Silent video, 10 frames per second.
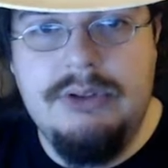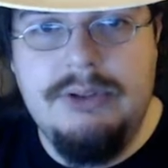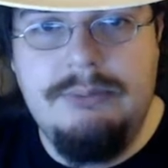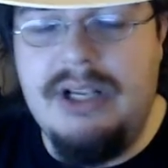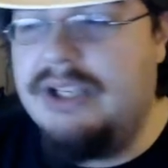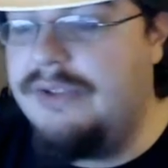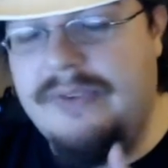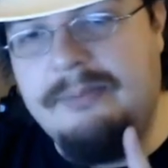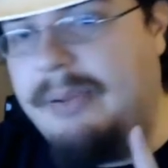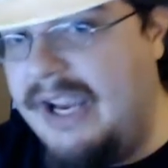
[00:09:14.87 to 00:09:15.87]
because of
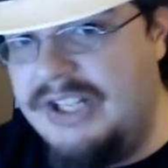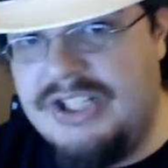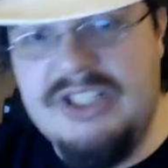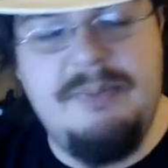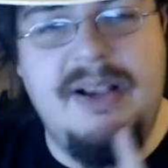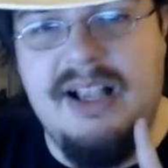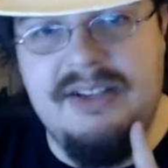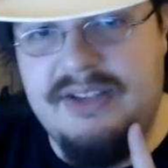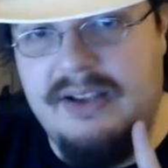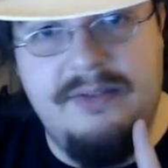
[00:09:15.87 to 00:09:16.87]
impatience,
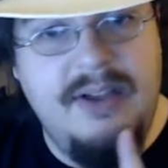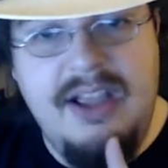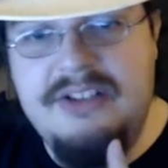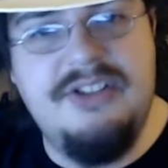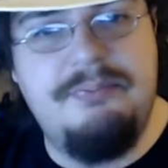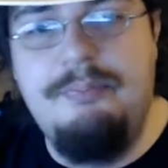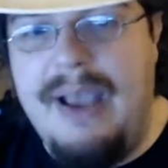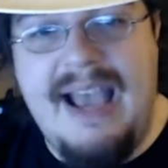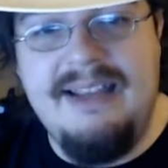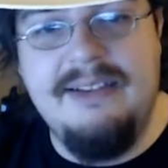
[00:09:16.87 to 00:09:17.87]
because of just
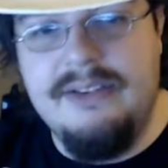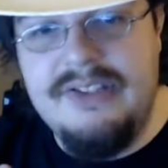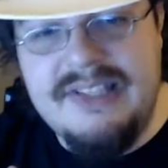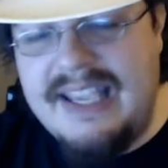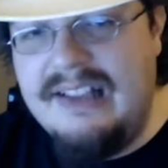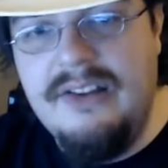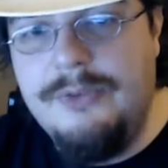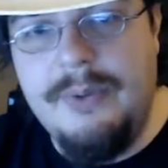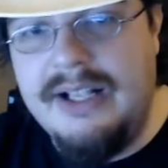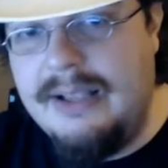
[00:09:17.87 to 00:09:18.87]
bad
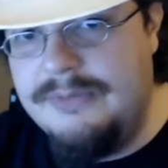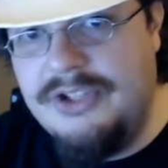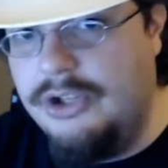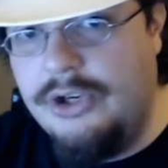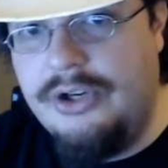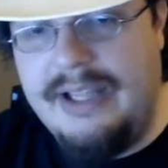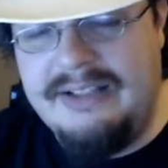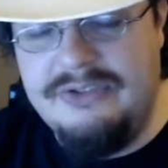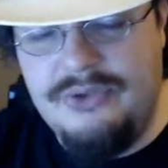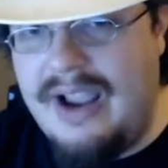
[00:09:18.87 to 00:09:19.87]
skills when it comes to learn,
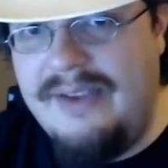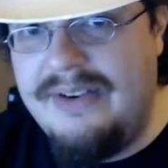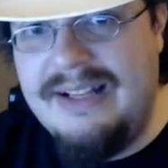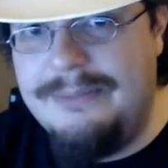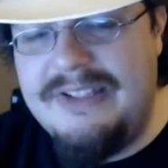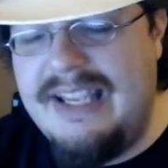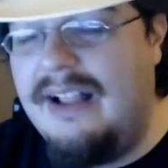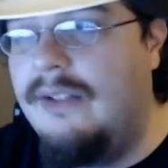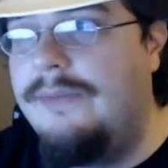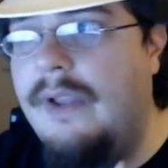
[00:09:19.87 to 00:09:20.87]
like driving
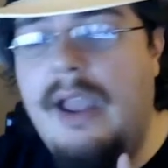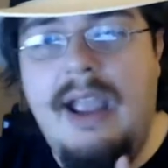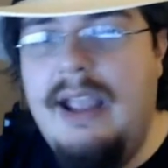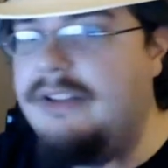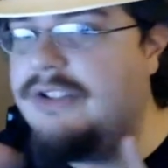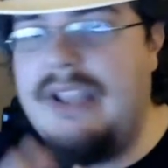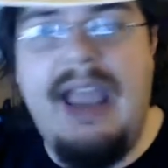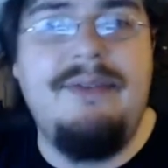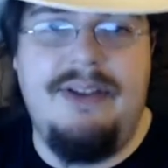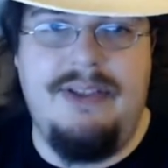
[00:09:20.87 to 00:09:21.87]
himself, just
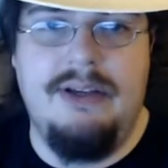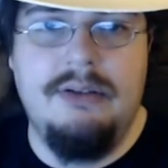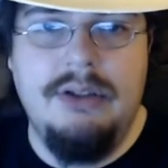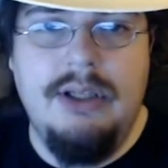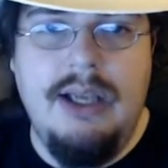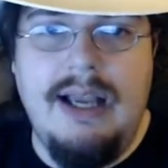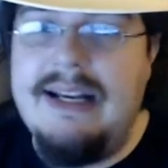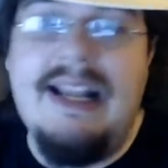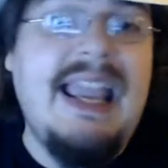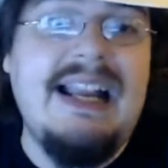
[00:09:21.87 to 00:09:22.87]
everything.
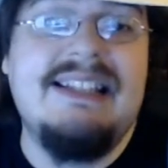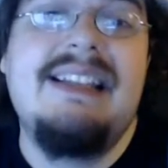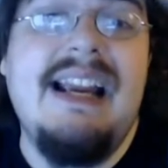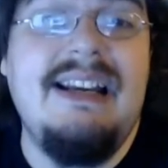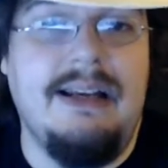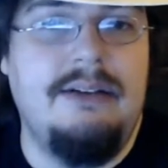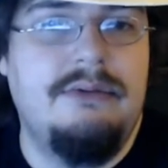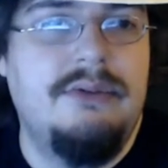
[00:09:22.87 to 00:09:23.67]
I, I can't stand it.